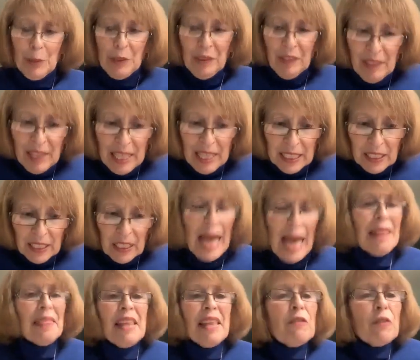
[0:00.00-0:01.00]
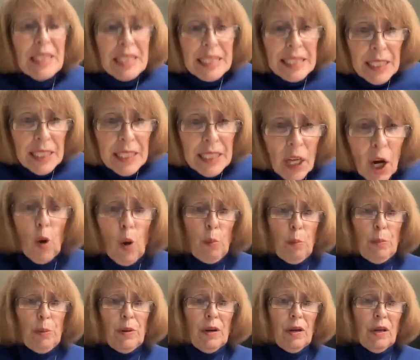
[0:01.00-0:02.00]
But and there is
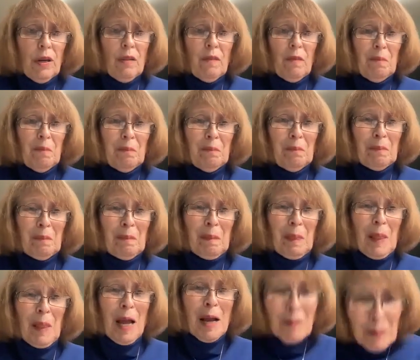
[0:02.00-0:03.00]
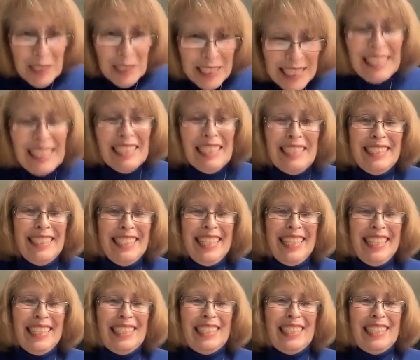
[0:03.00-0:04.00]
hope. I've seen these
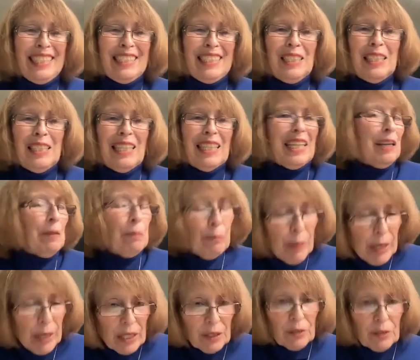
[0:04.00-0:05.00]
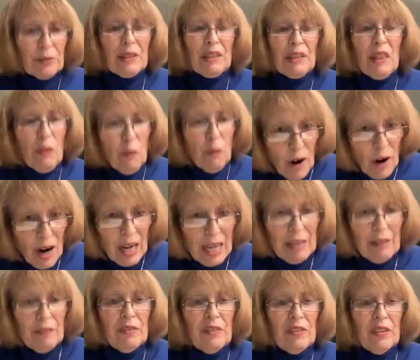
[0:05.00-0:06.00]
kids get better and
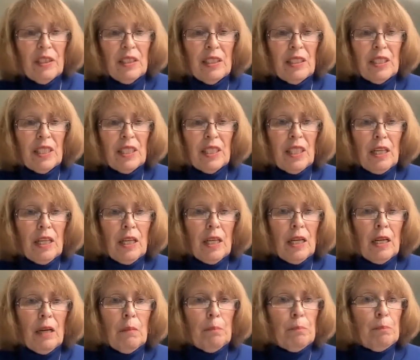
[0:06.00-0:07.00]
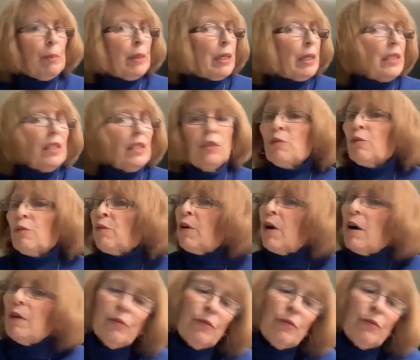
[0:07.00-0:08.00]
thrive, but it's a
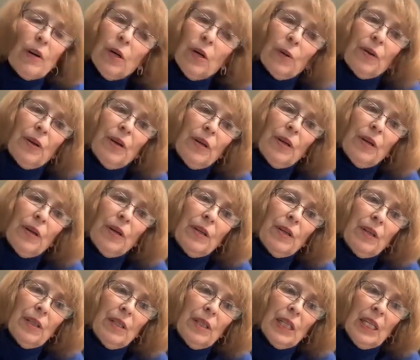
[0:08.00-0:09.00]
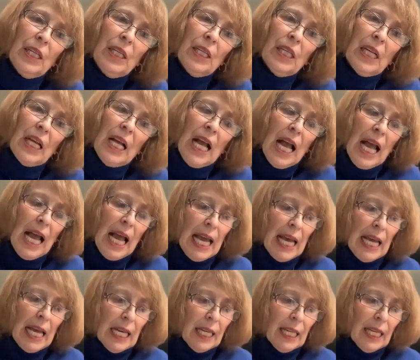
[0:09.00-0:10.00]
rough road.
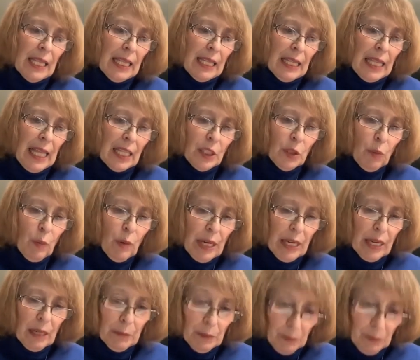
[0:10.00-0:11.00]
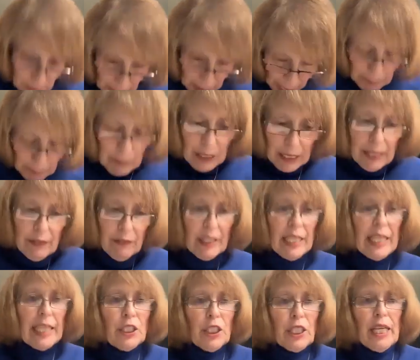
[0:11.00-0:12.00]
And that's why I believe
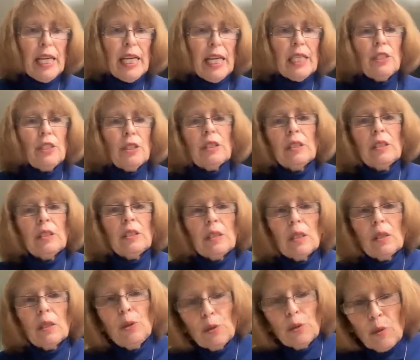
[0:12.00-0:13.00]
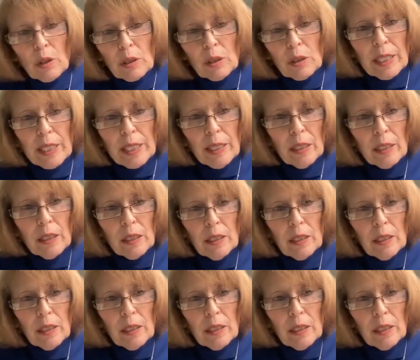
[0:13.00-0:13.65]
in education so strongly.